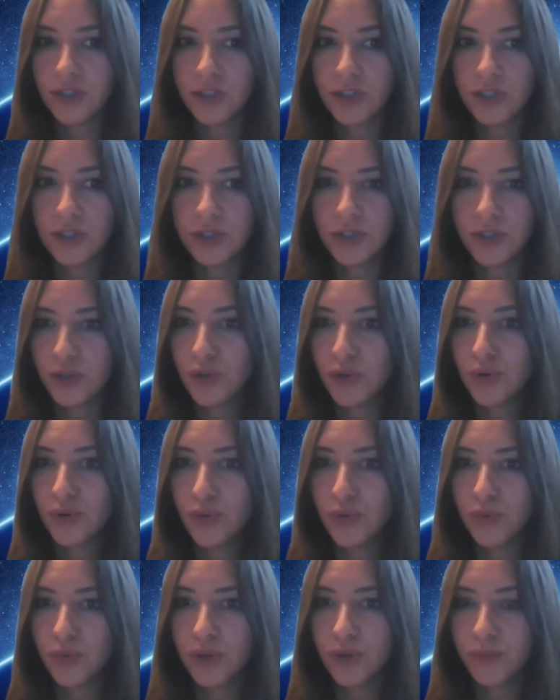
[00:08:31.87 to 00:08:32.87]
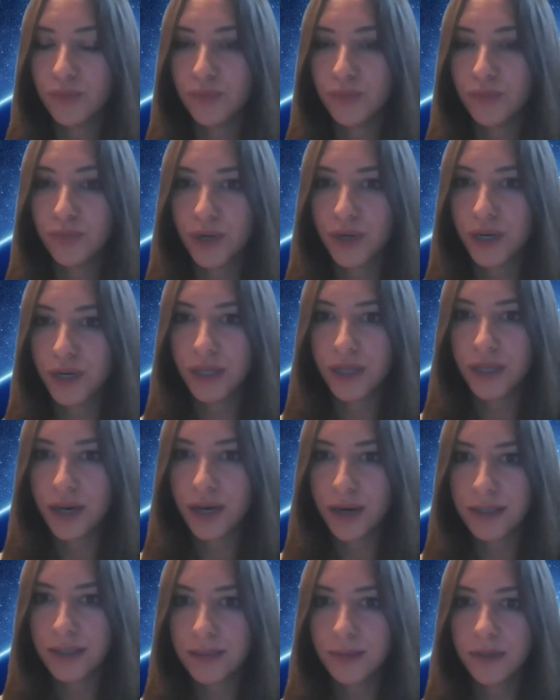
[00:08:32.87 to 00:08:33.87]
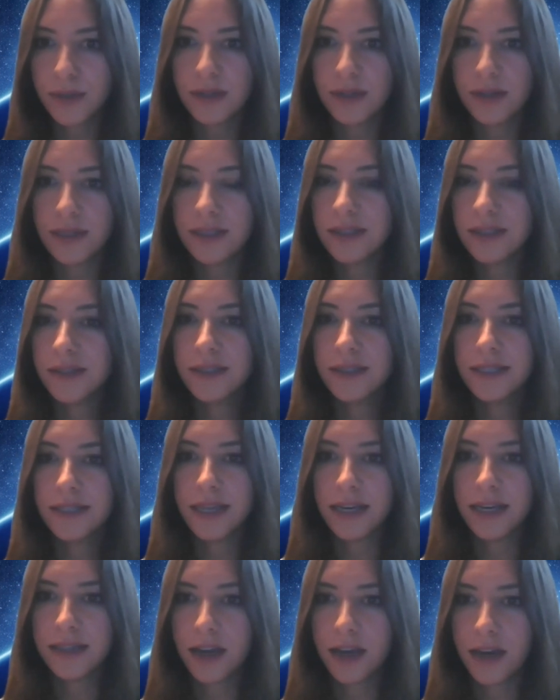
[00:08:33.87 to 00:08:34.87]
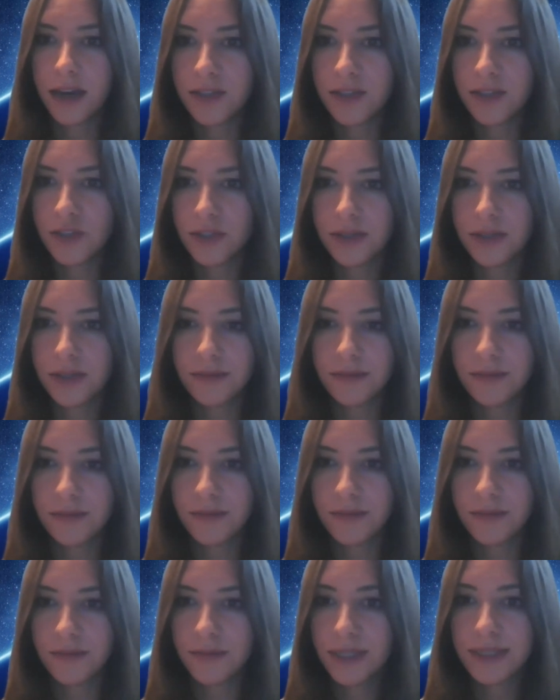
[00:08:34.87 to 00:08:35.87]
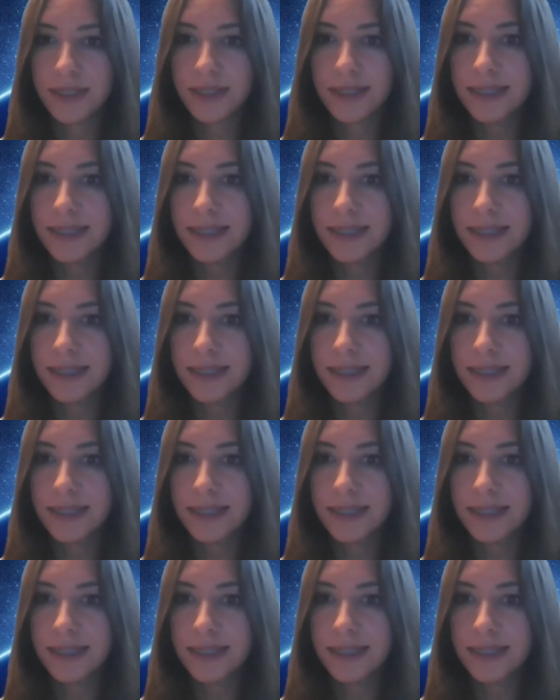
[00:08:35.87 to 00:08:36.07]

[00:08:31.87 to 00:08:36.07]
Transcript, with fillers: and she said, you know, we were in the hospital and dad got just